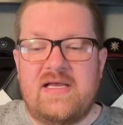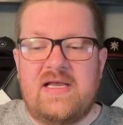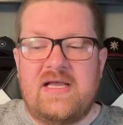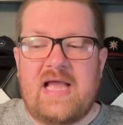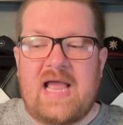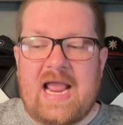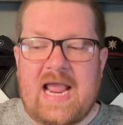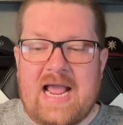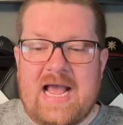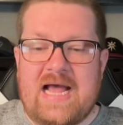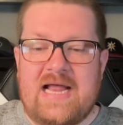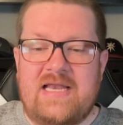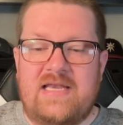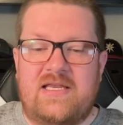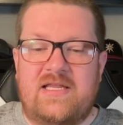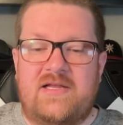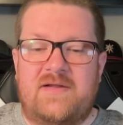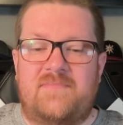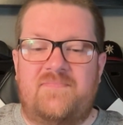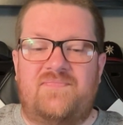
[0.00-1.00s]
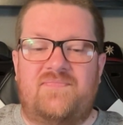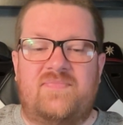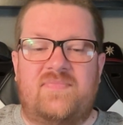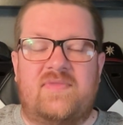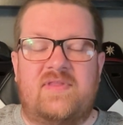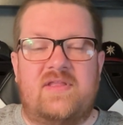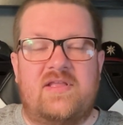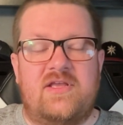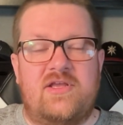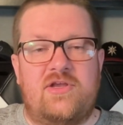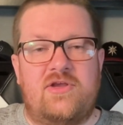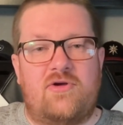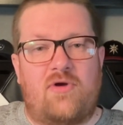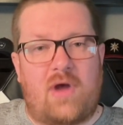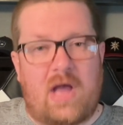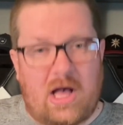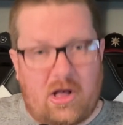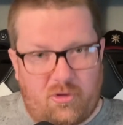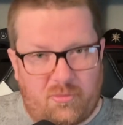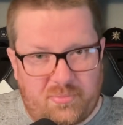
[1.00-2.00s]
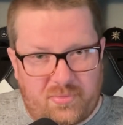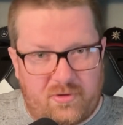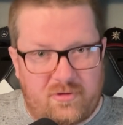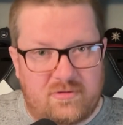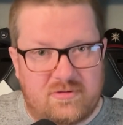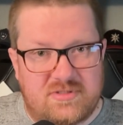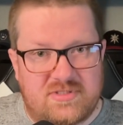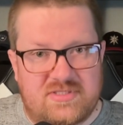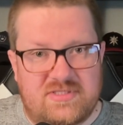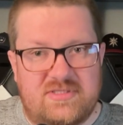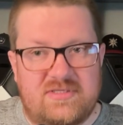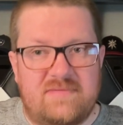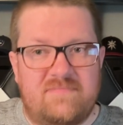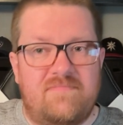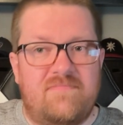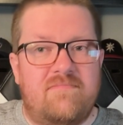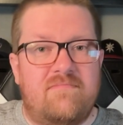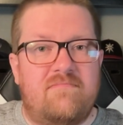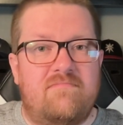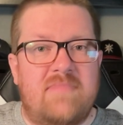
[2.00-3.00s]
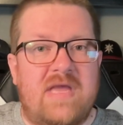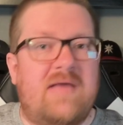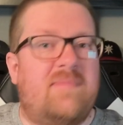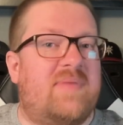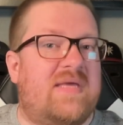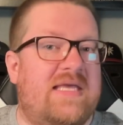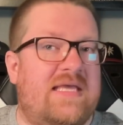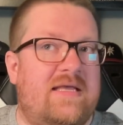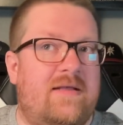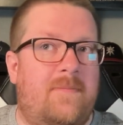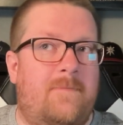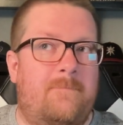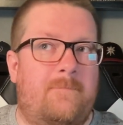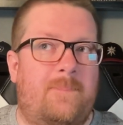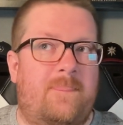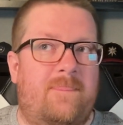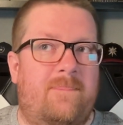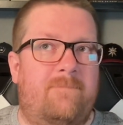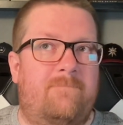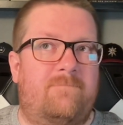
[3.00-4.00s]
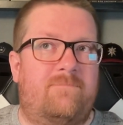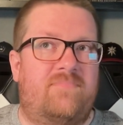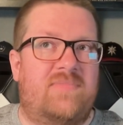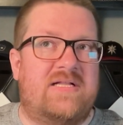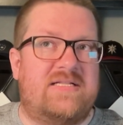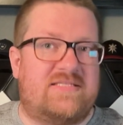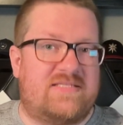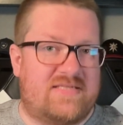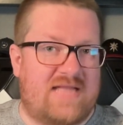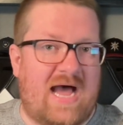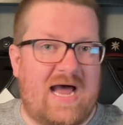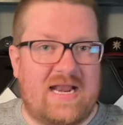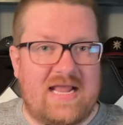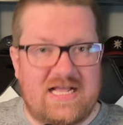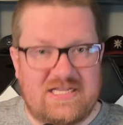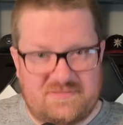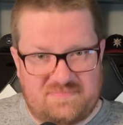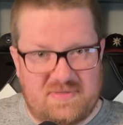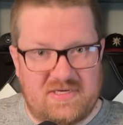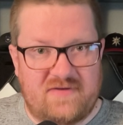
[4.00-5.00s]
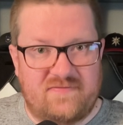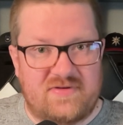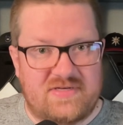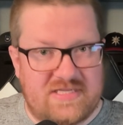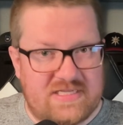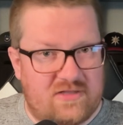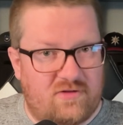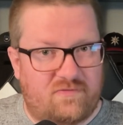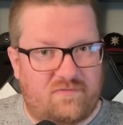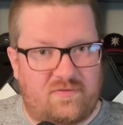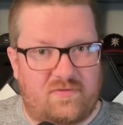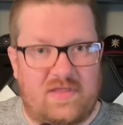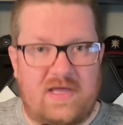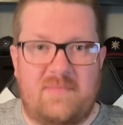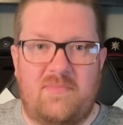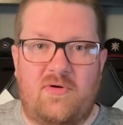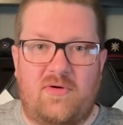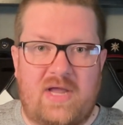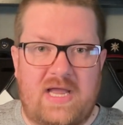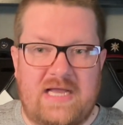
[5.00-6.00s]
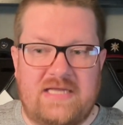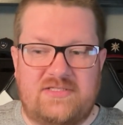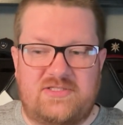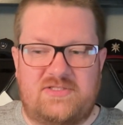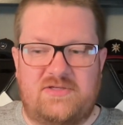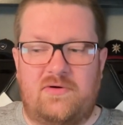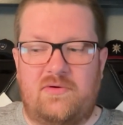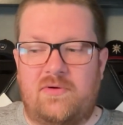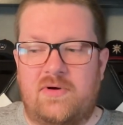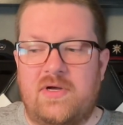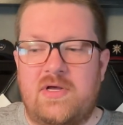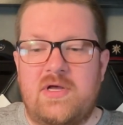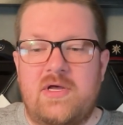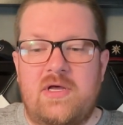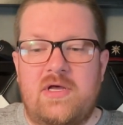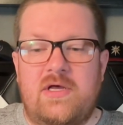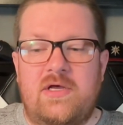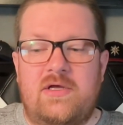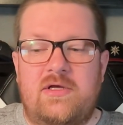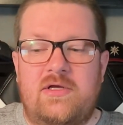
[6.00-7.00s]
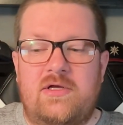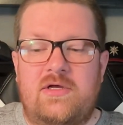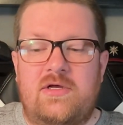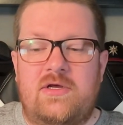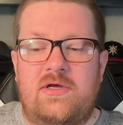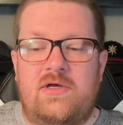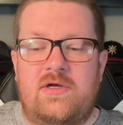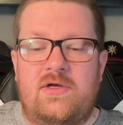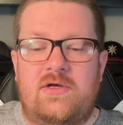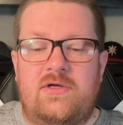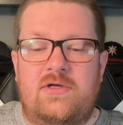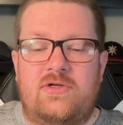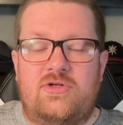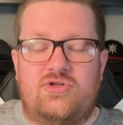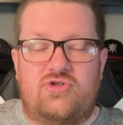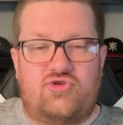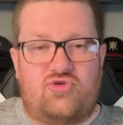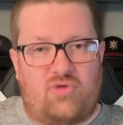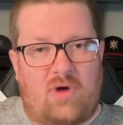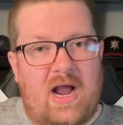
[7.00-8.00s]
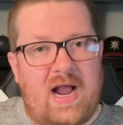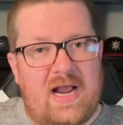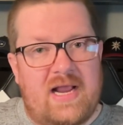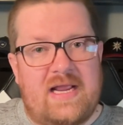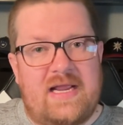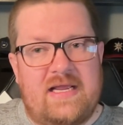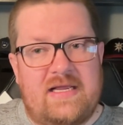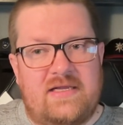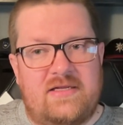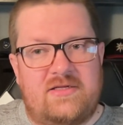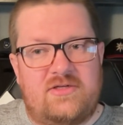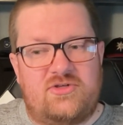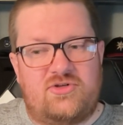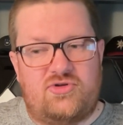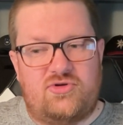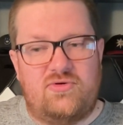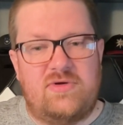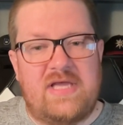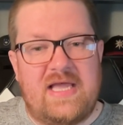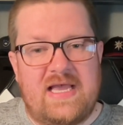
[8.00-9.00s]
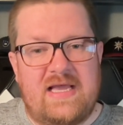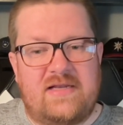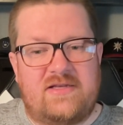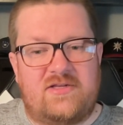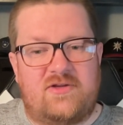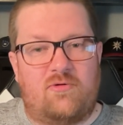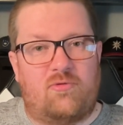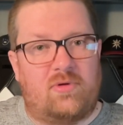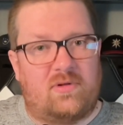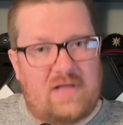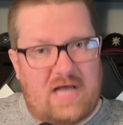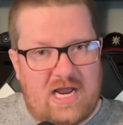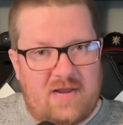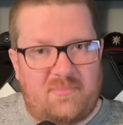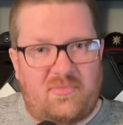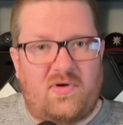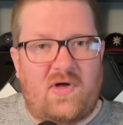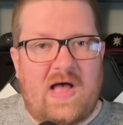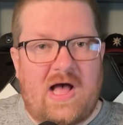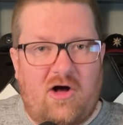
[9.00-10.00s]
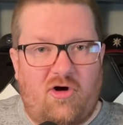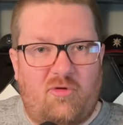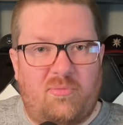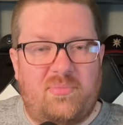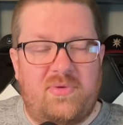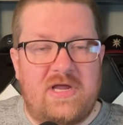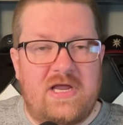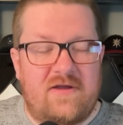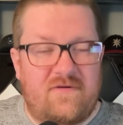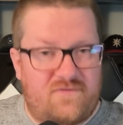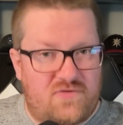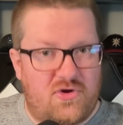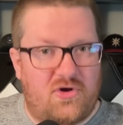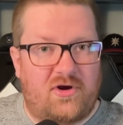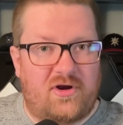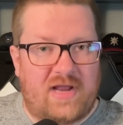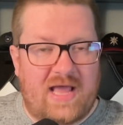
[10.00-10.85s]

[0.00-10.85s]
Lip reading: and your helpers, maybe it's not as big of a deal for them. Okay. So try to get reliable help if you're going to